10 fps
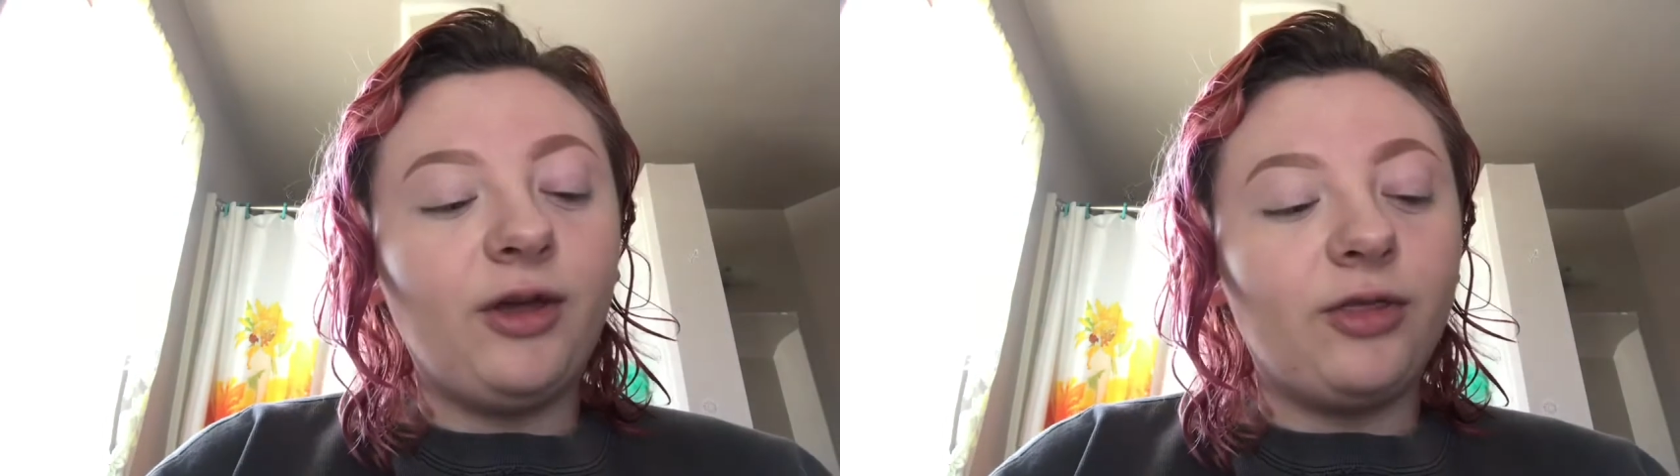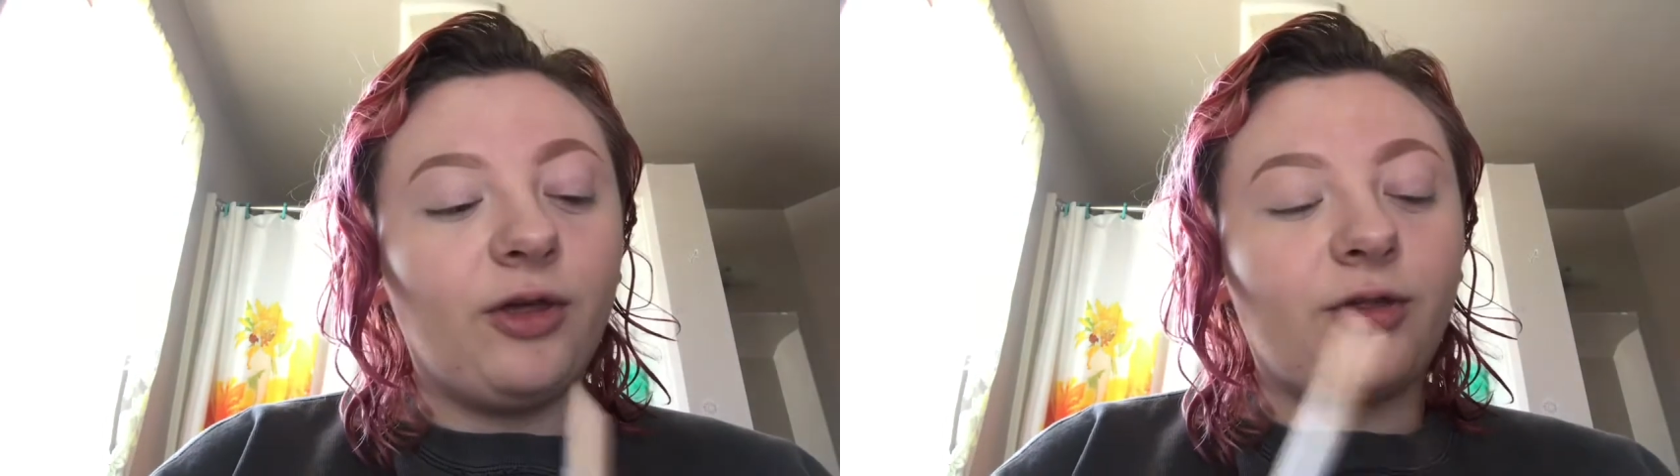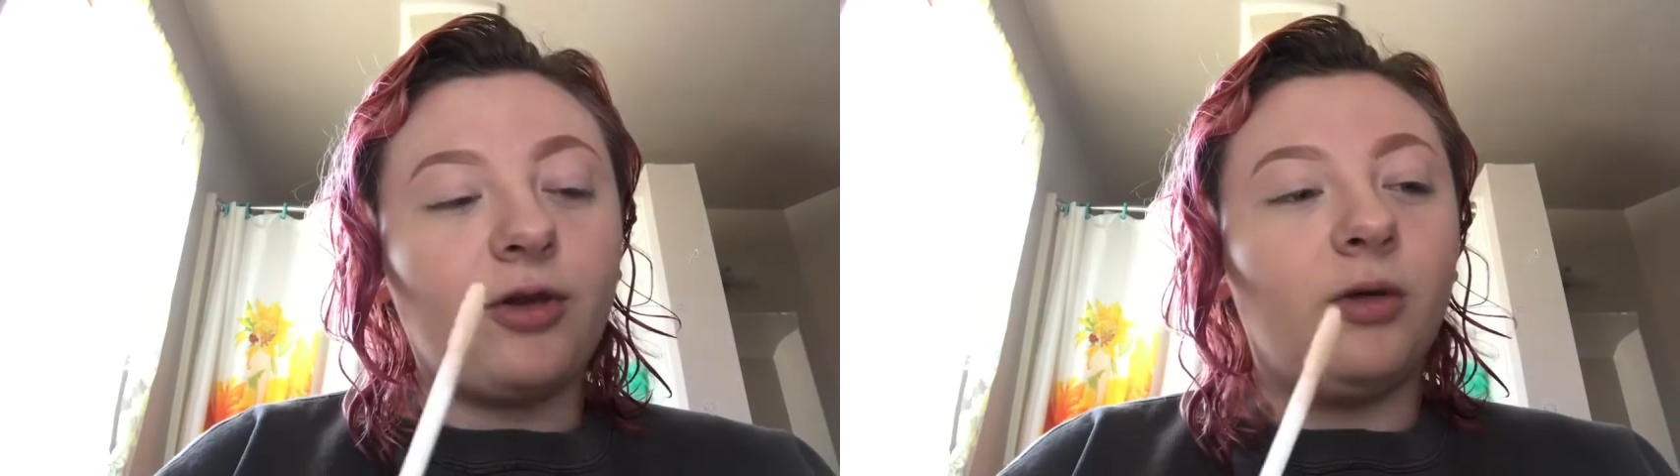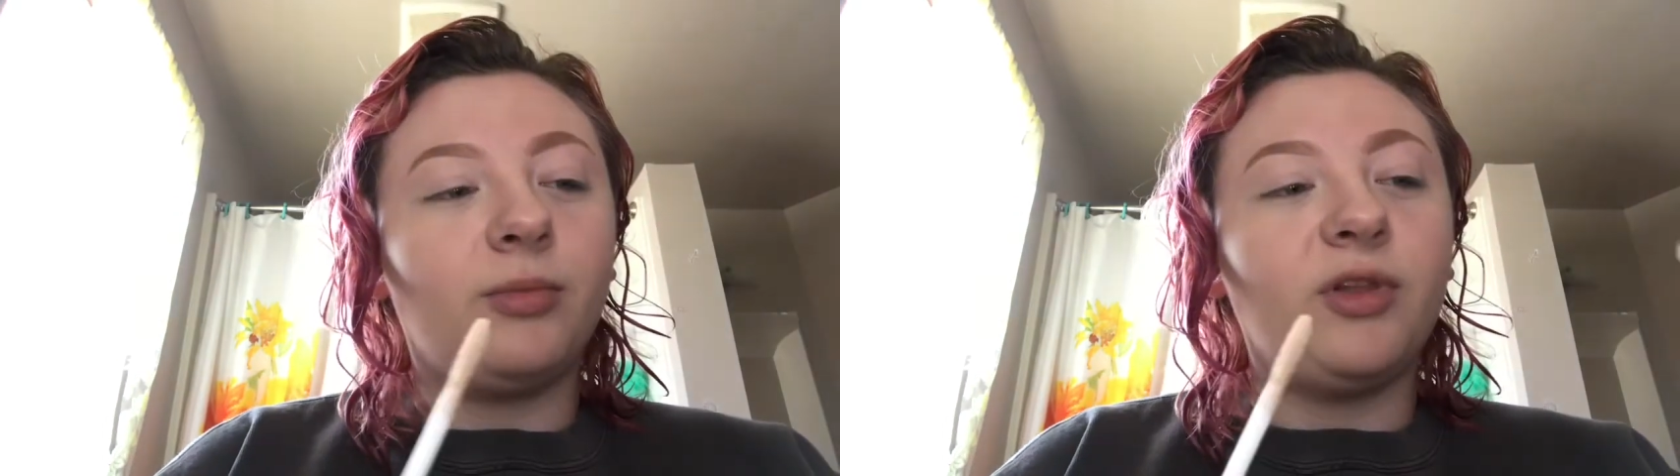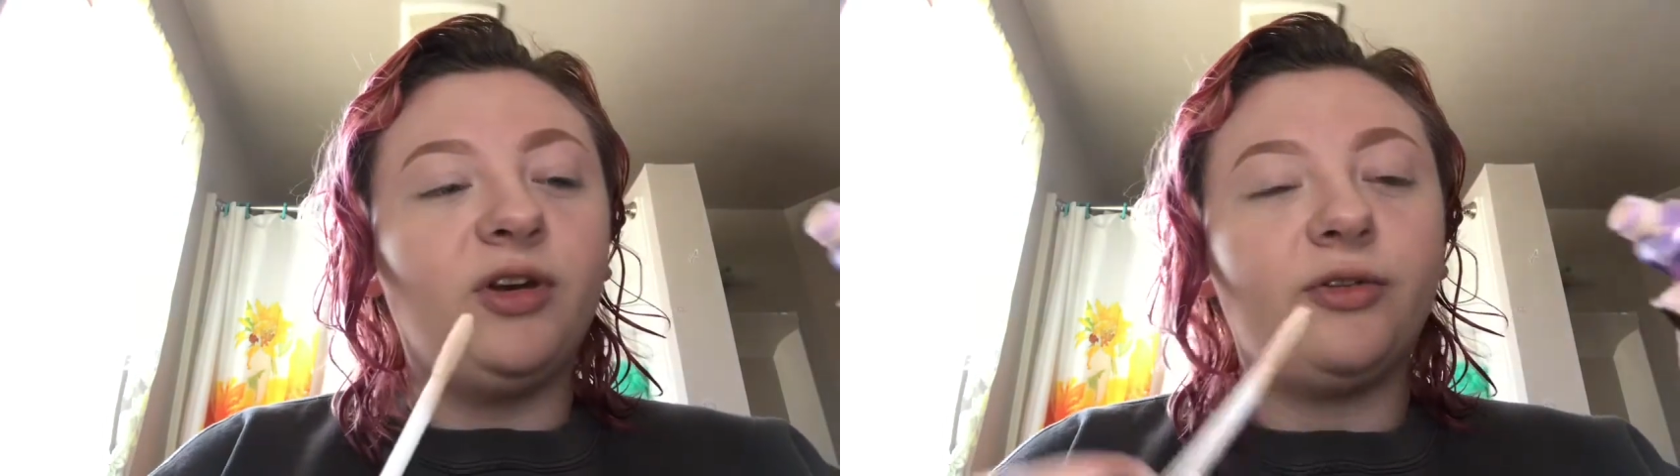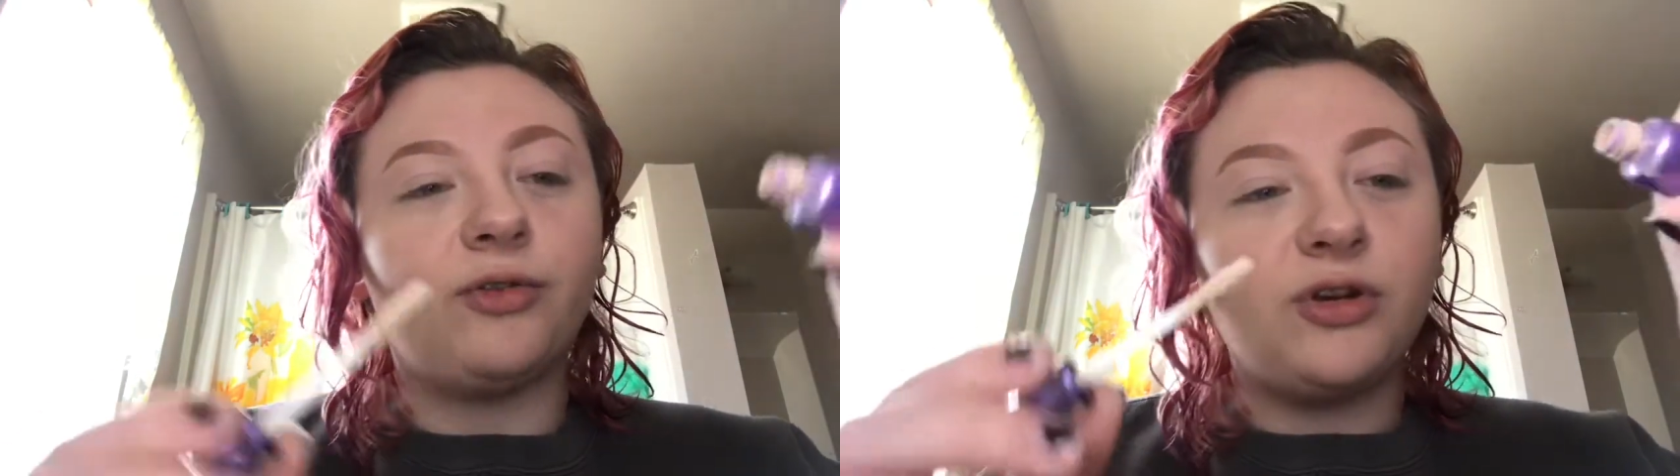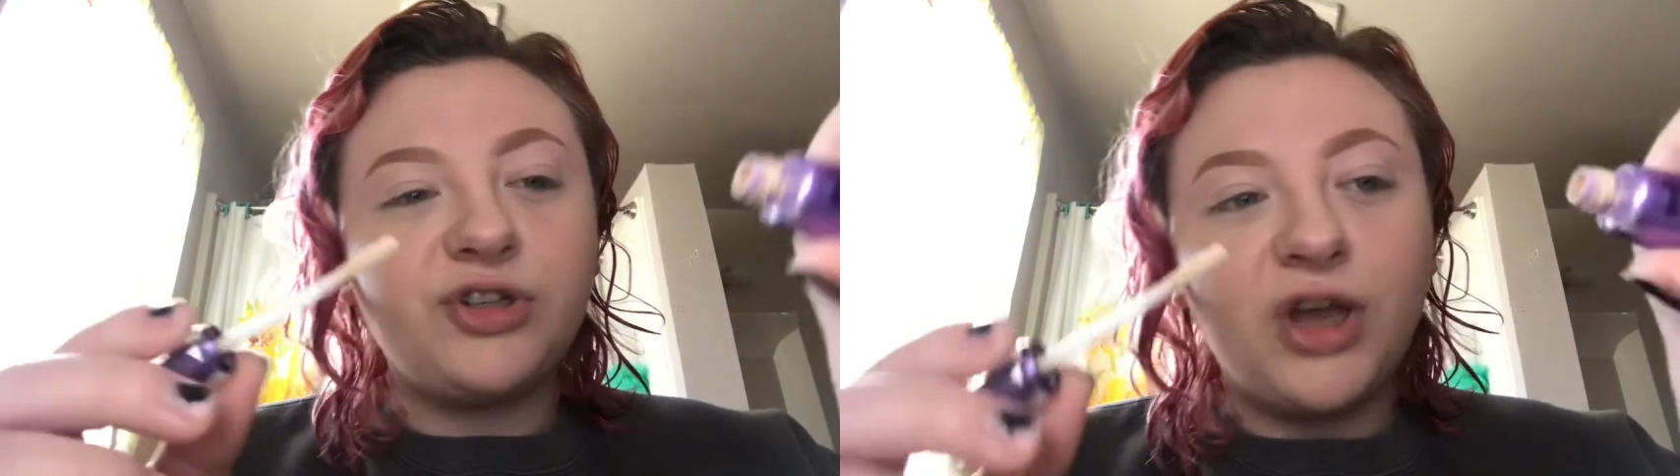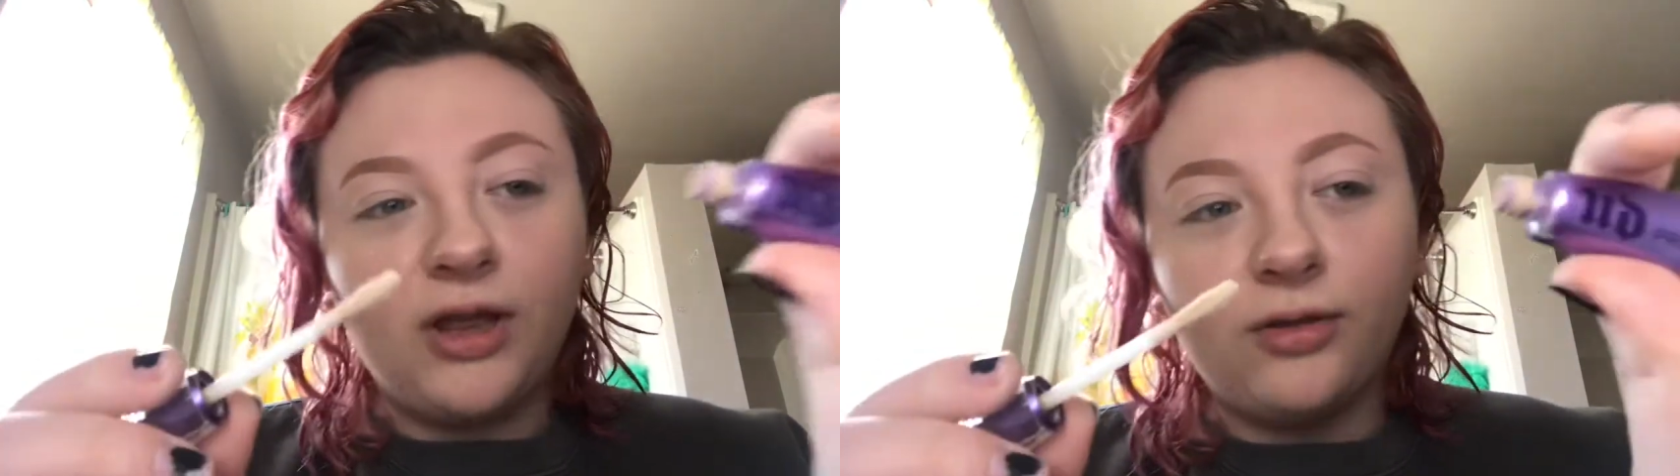this comes in different
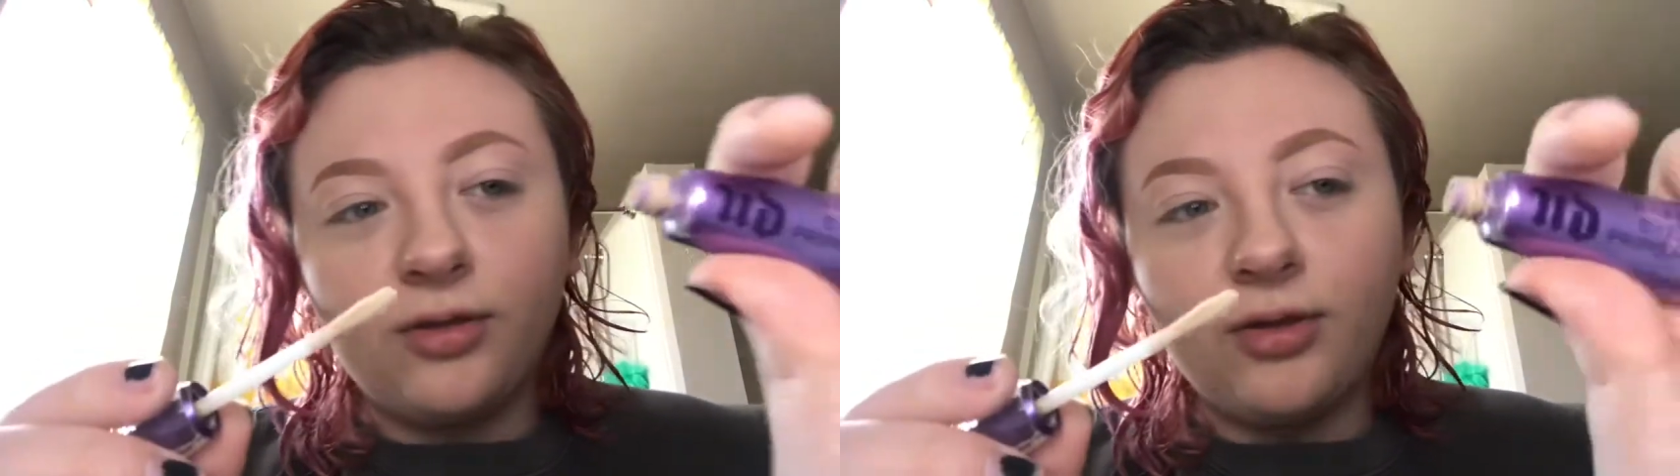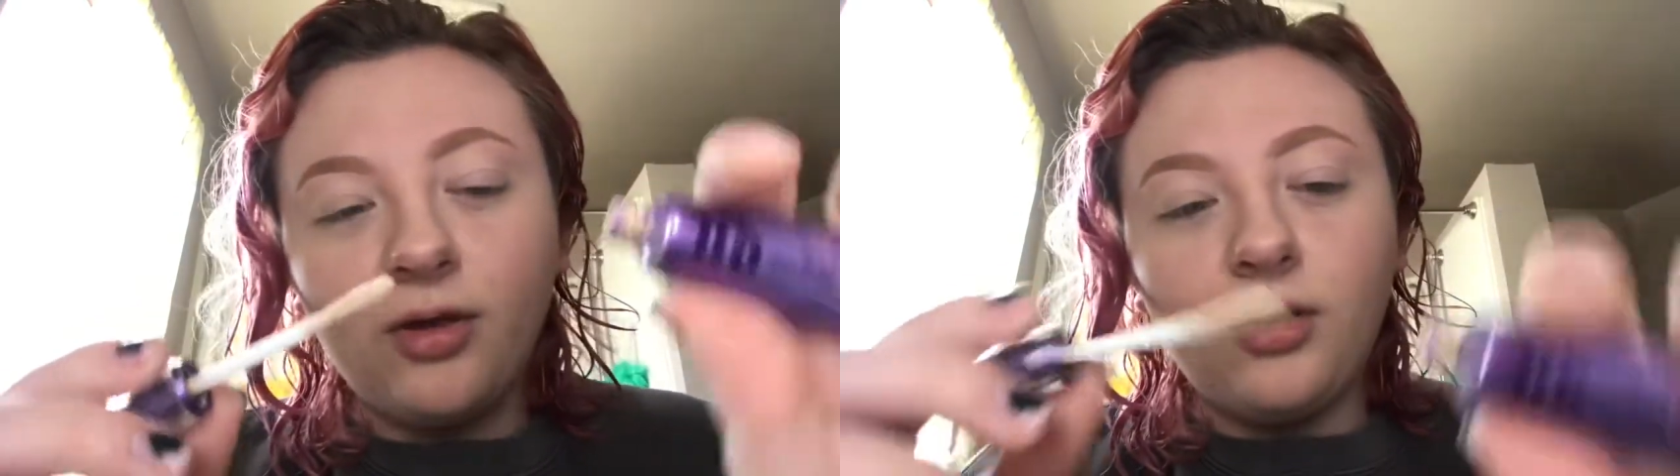shades,